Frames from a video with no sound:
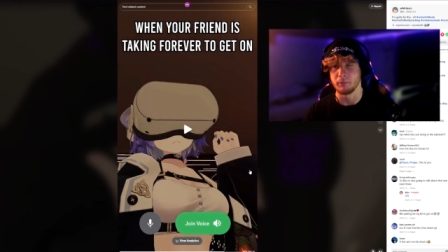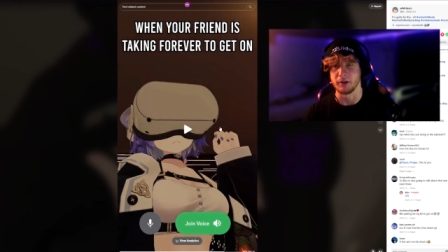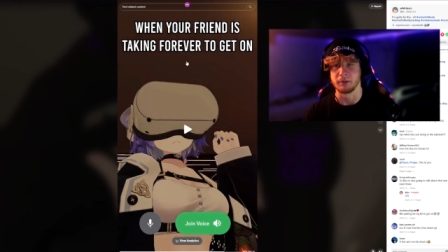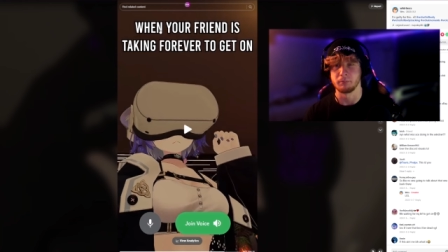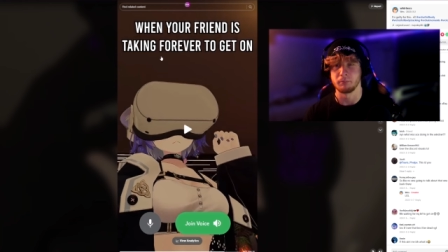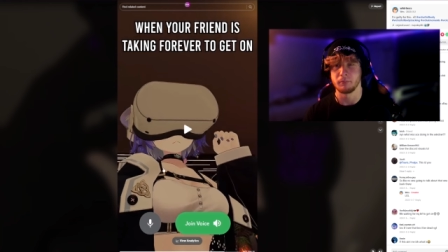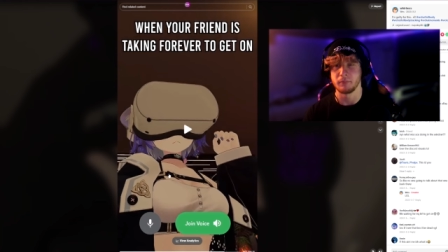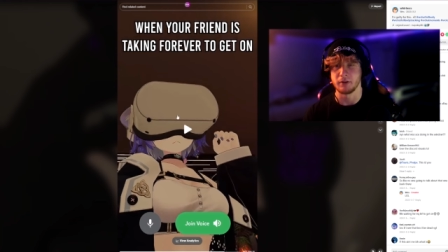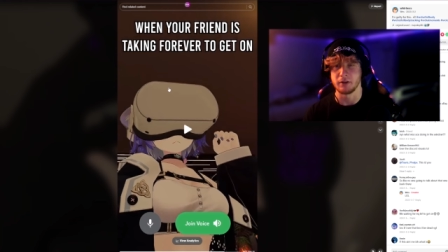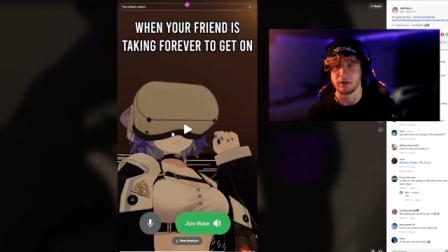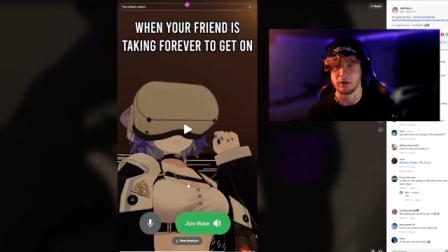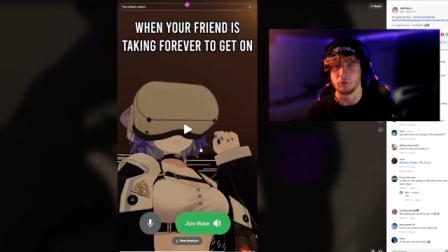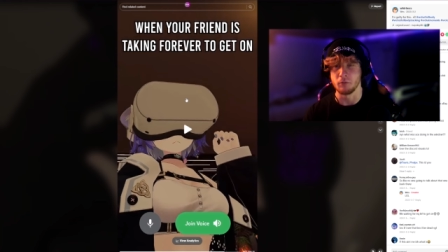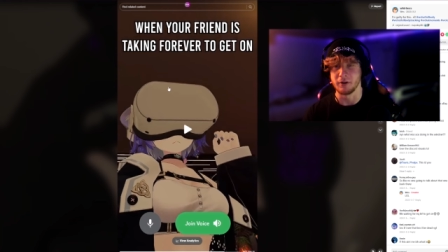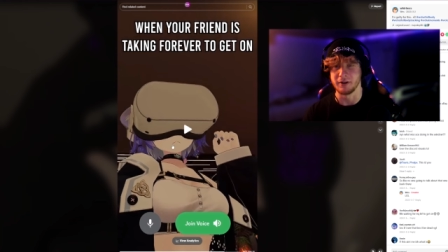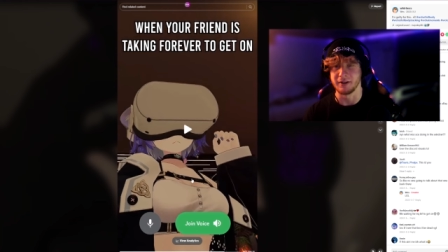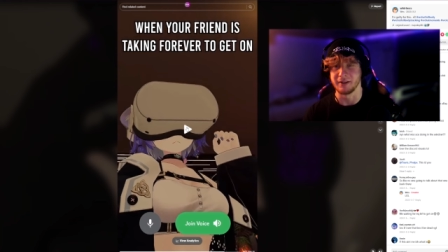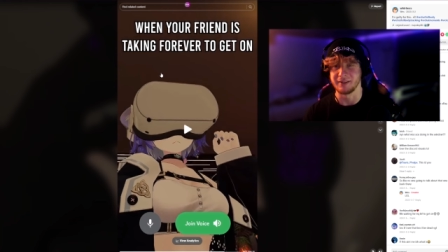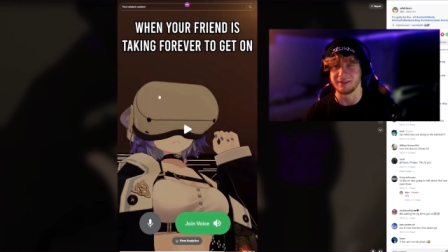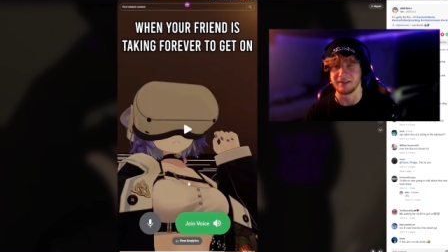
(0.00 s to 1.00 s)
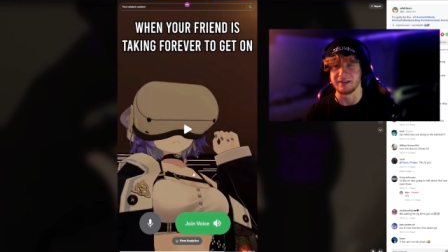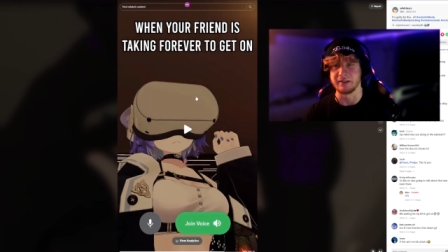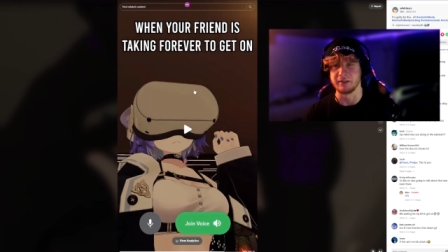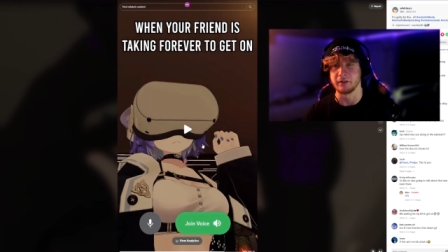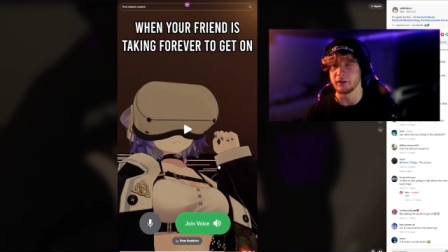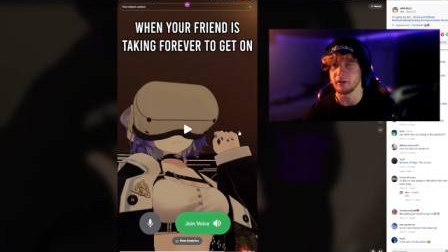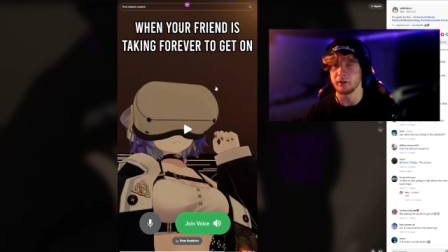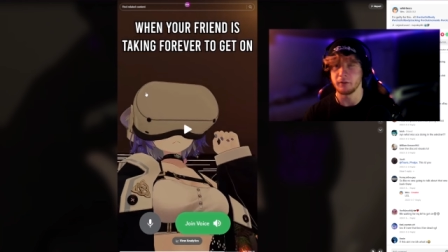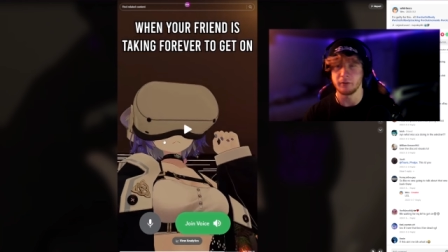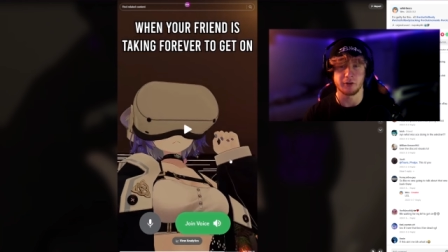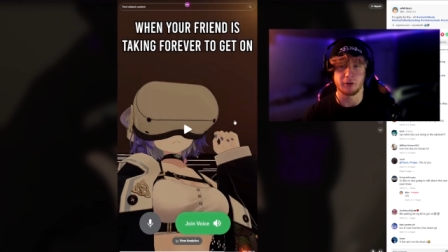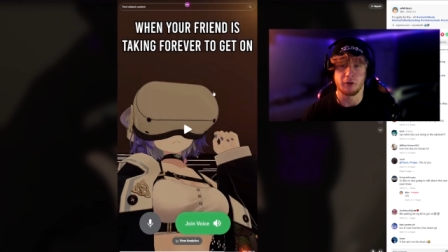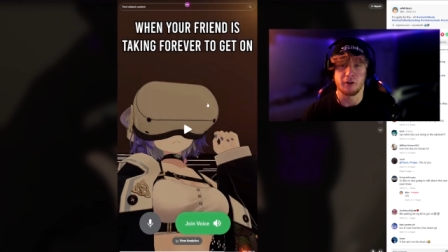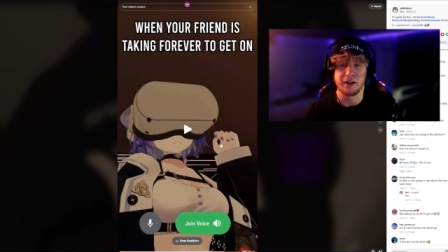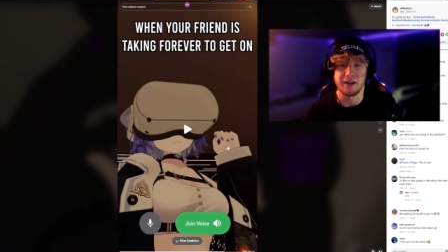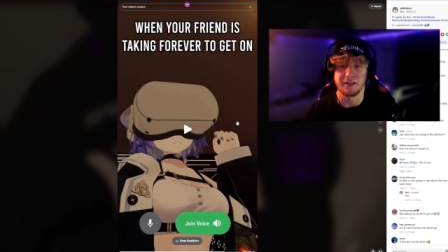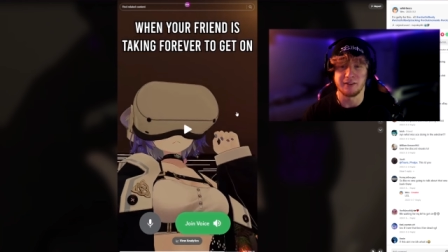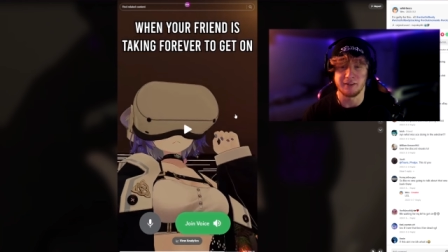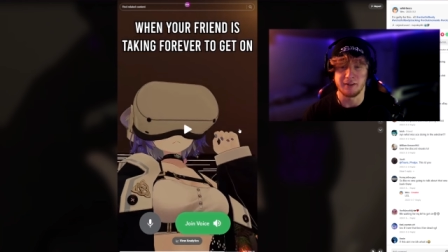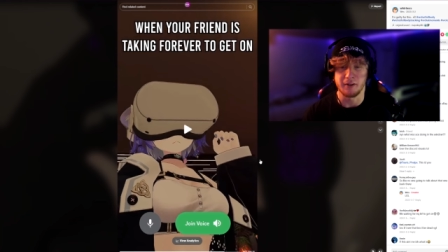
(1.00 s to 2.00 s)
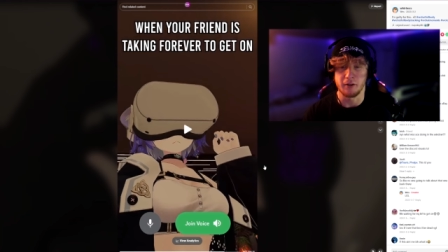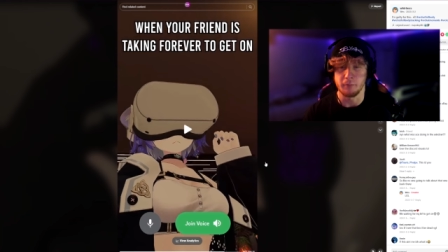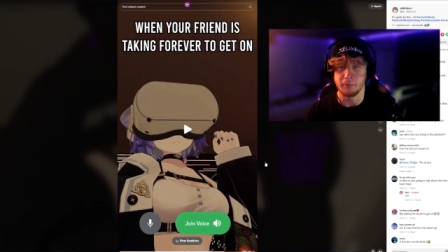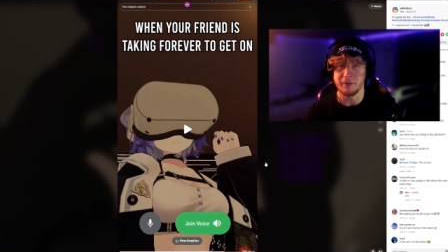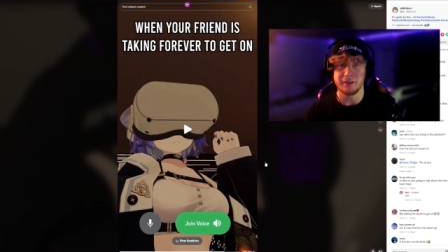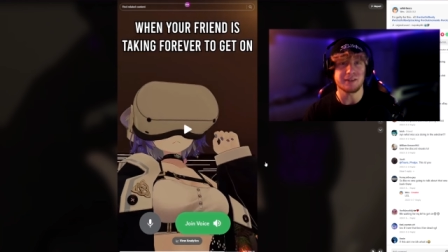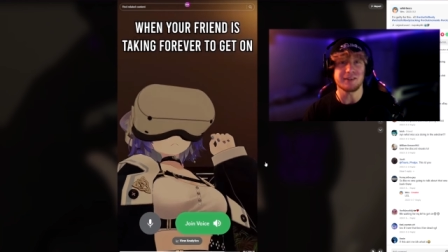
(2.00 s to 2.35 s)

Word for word: But you wouldn't see their screen still.